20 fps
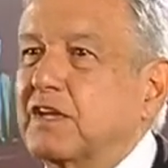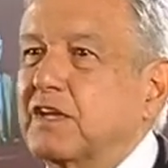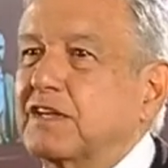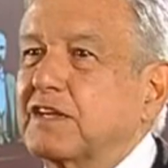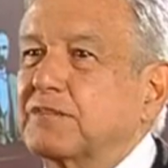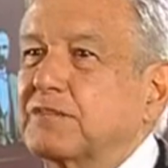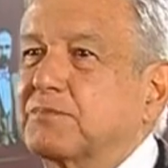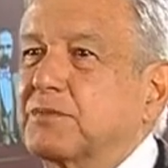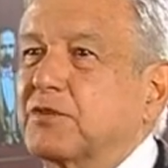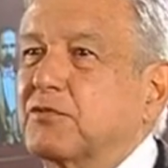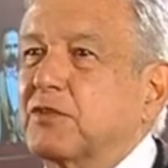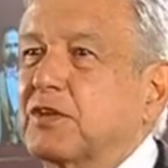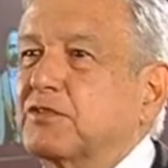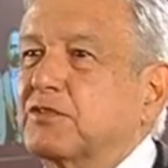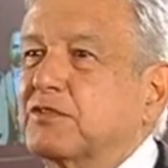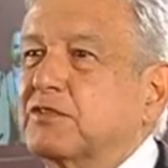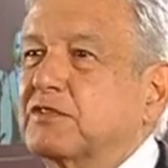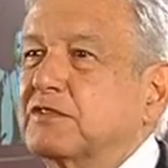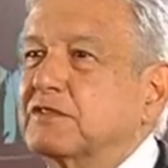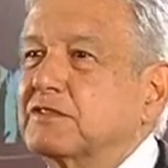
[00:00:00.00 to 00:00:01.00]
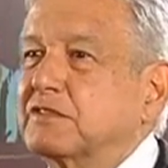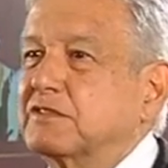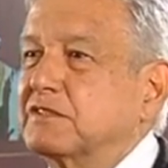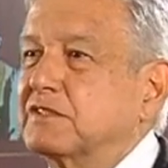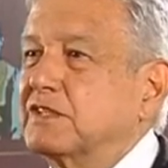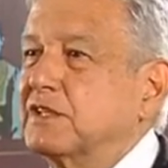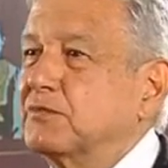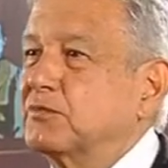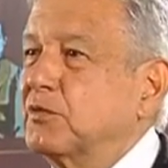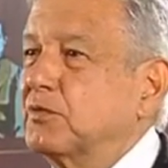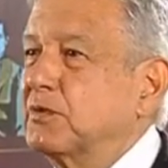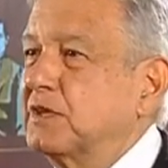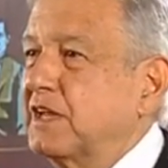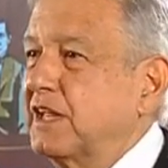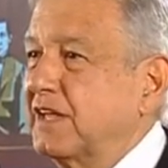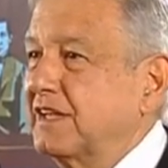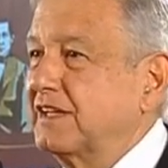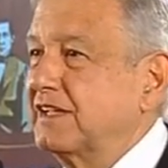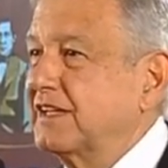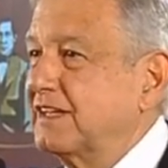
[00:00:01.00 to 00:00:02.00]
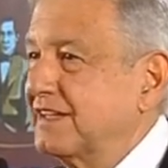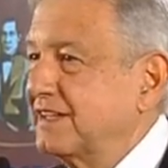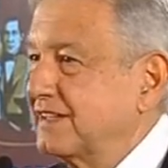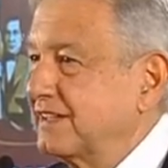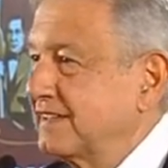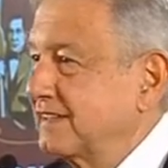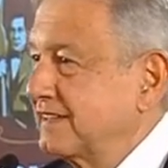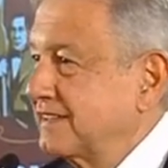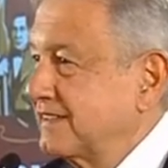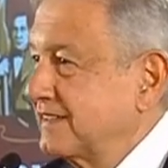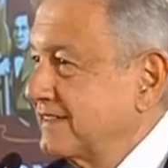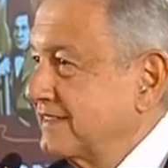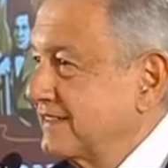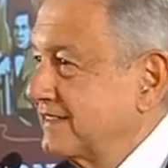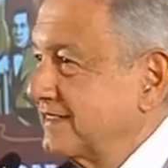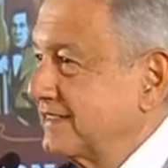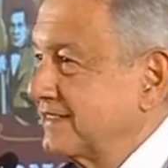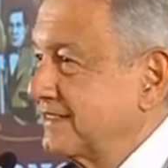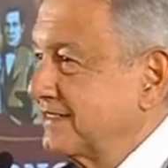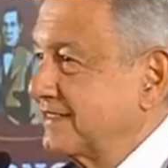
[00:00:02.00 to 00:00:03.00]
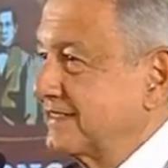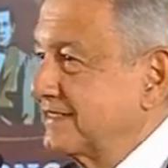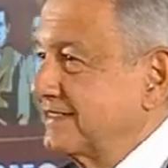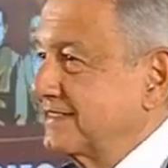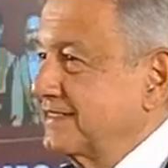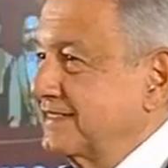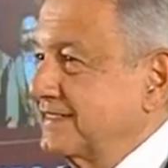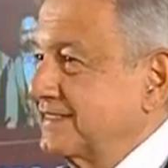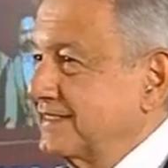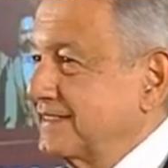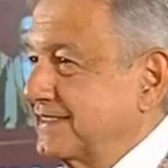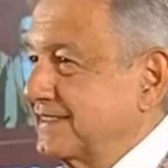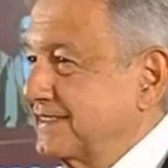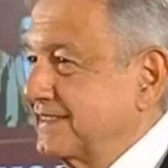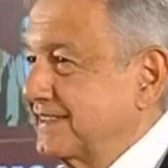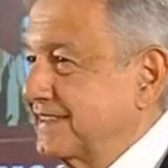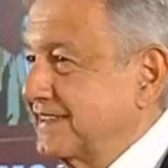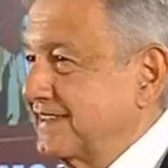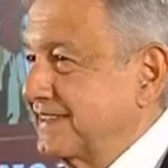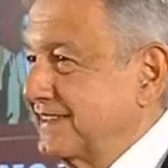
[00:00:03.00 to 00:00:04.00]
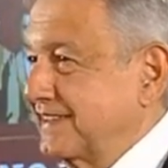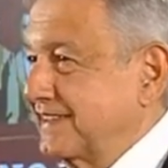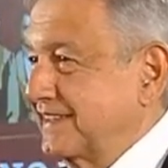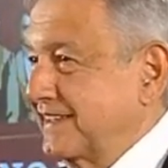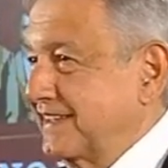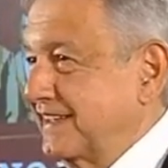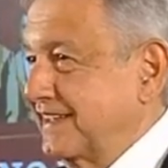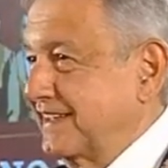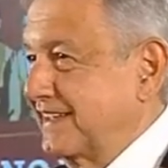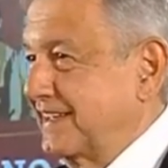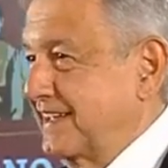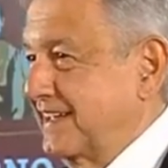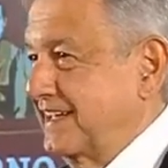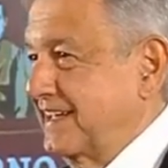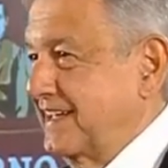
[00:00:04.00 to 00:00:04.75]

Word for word: of the lands that they that they took uh, charge of.